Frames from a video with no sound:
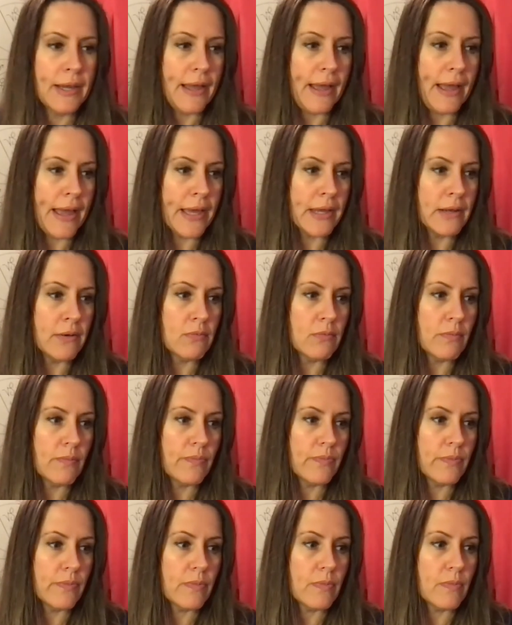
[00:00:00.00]
And
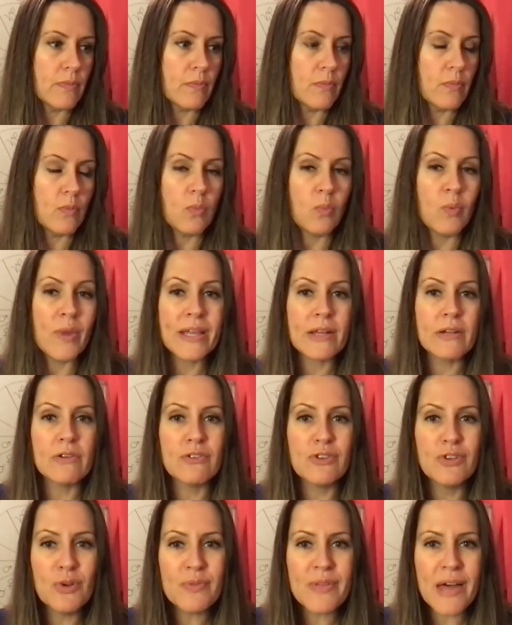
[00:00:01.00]
we can
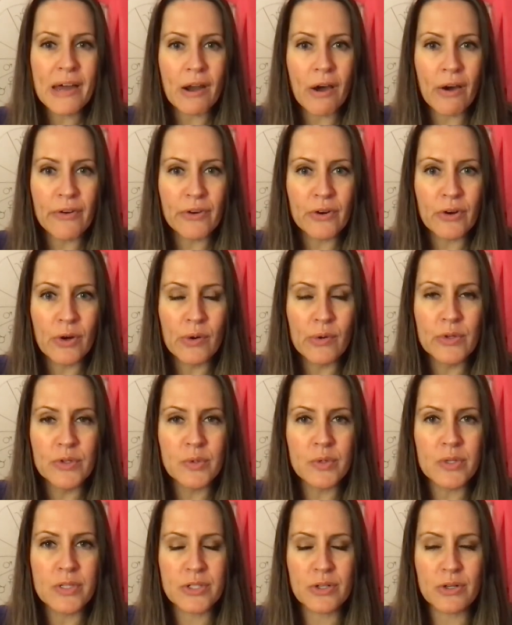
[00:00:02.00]
do that on our own to
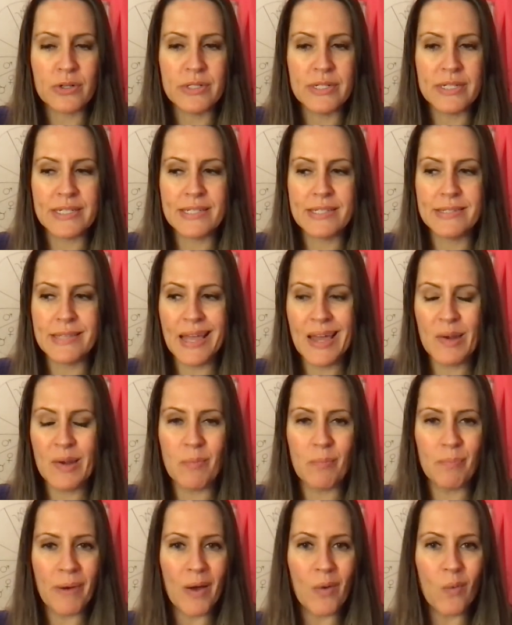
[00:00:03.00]
a certain
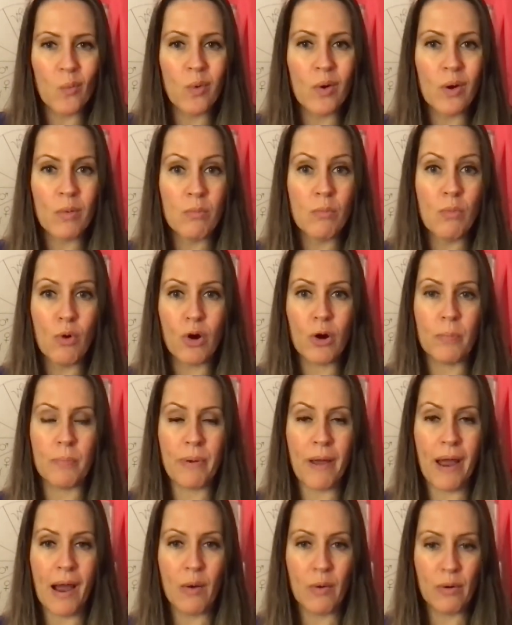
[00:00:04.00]
extent, but we're more
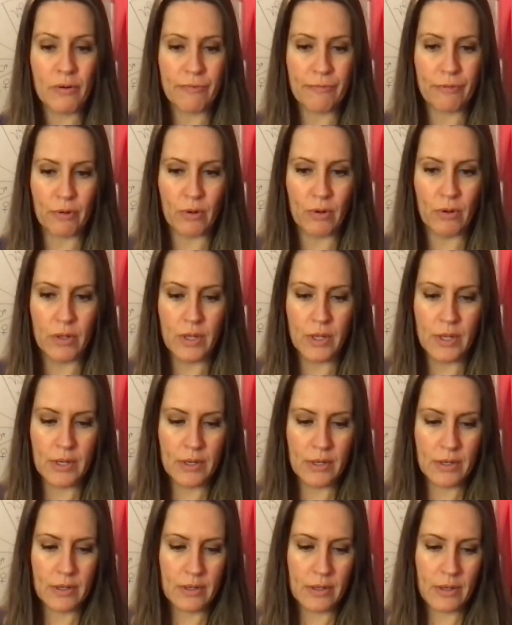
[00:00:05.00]
powerful
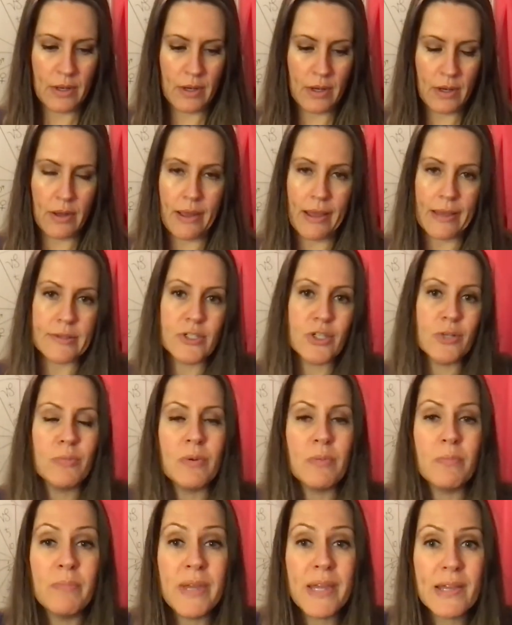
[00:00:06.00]
as
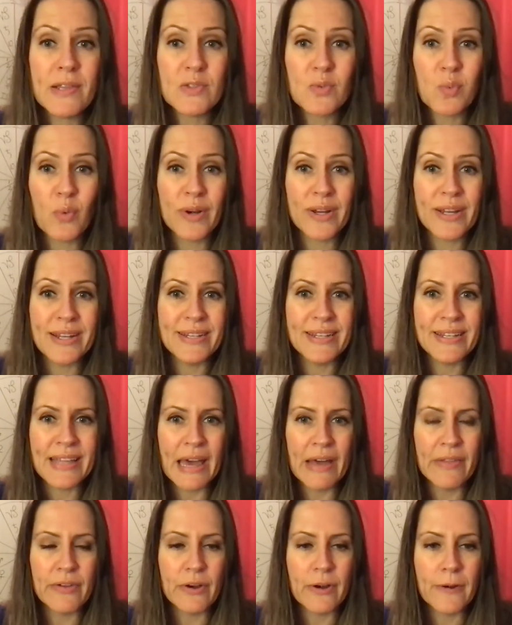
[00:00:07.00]
human beings working
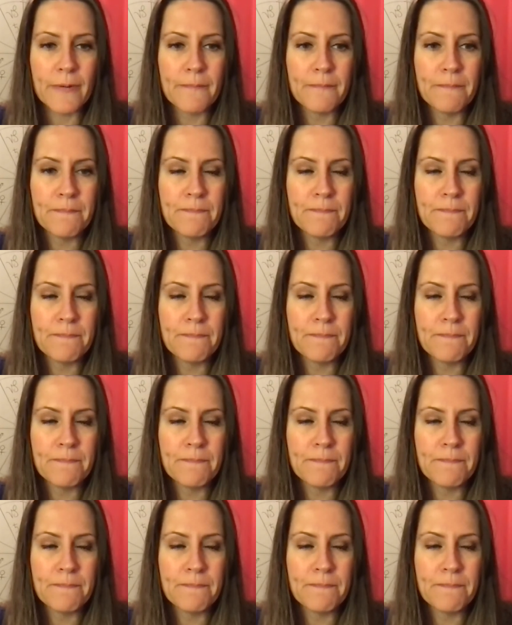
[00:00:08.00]
together.